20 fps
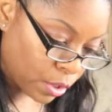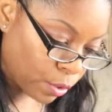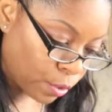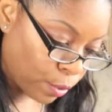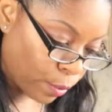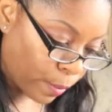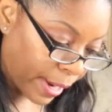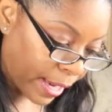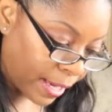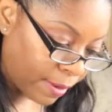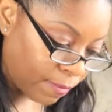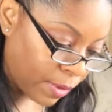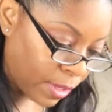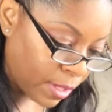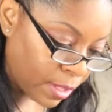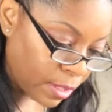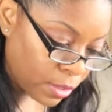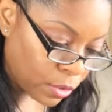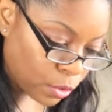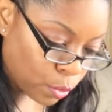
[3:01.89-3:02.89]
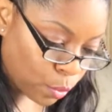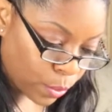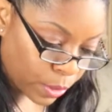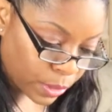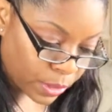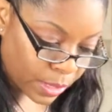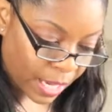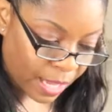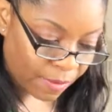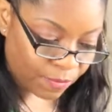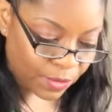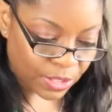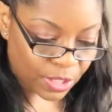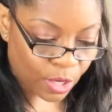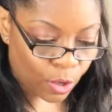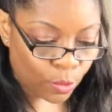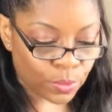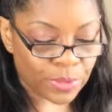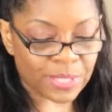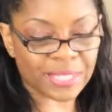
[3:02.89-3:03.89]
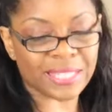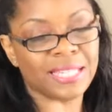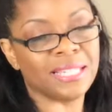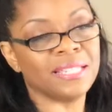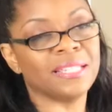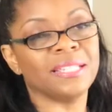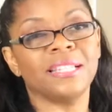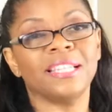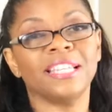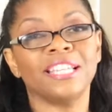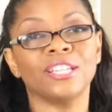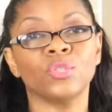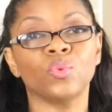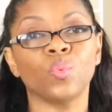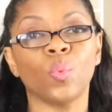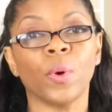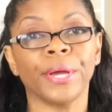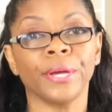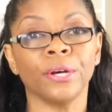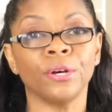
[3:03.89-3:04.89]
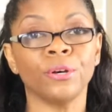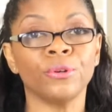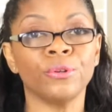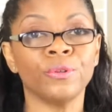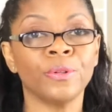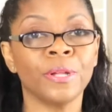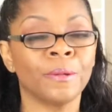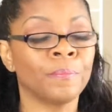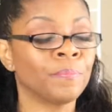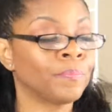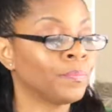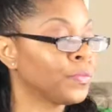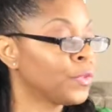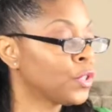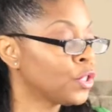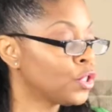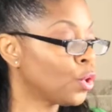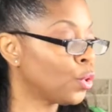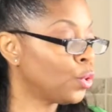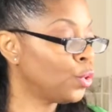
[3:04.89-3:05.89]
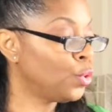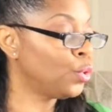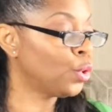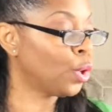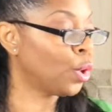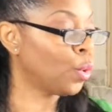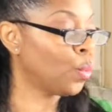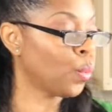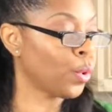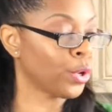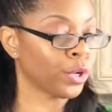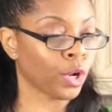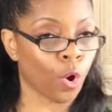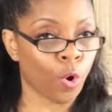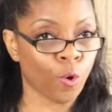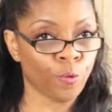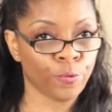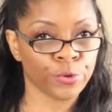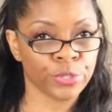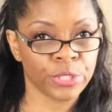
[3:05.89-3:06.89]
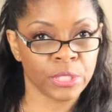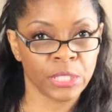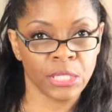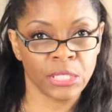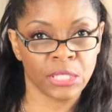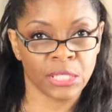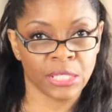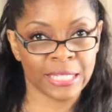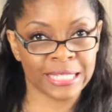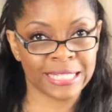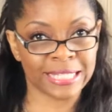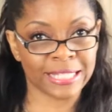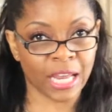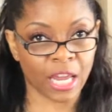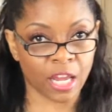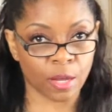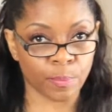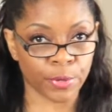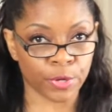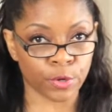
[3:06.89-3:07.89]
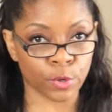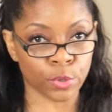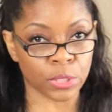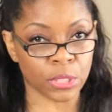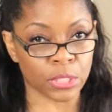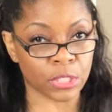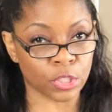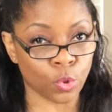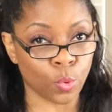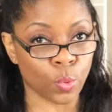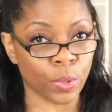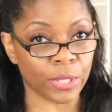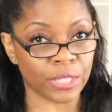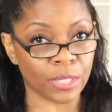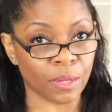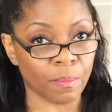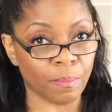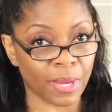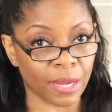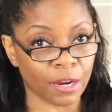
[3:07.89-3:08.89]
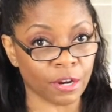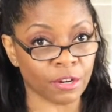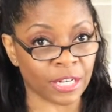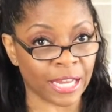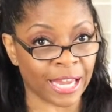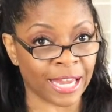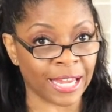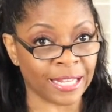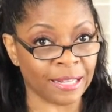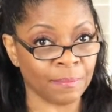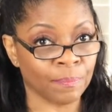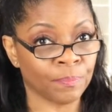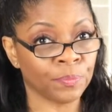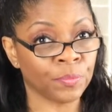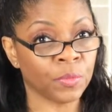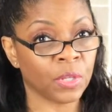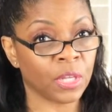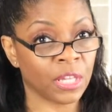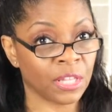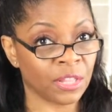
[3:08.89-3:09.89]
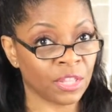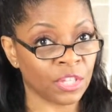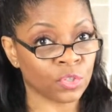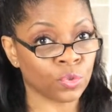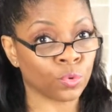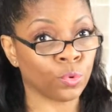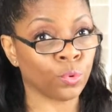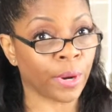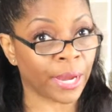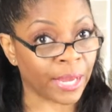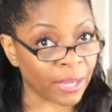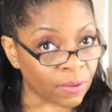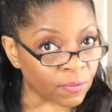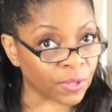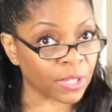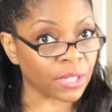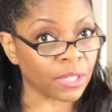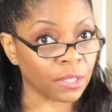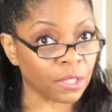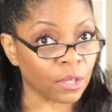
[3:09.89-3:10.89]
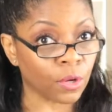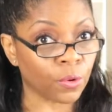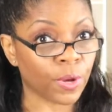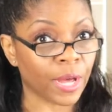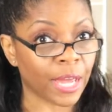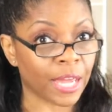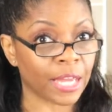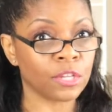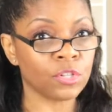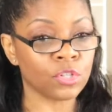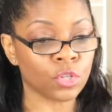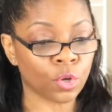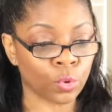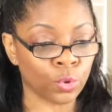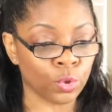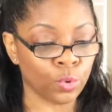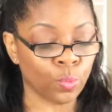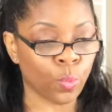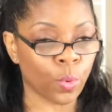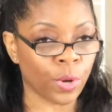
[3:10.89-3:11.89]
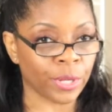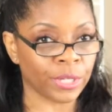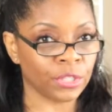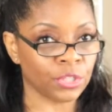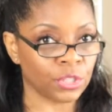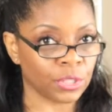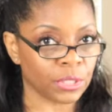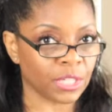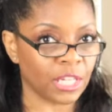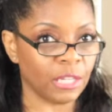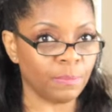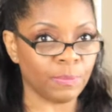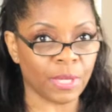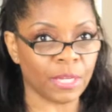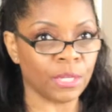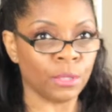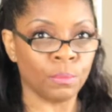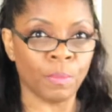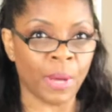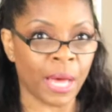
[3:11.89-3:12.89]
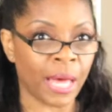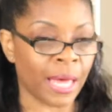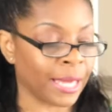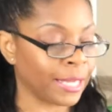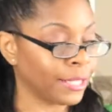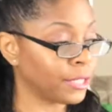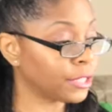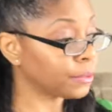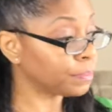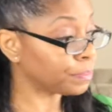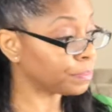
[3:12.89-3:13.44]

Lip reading: the gravy is going to have its own seasoning as well. So you don't want to over season the steak, because it's going to marinate in this gravy. Okay, so you want to just keep that in mind.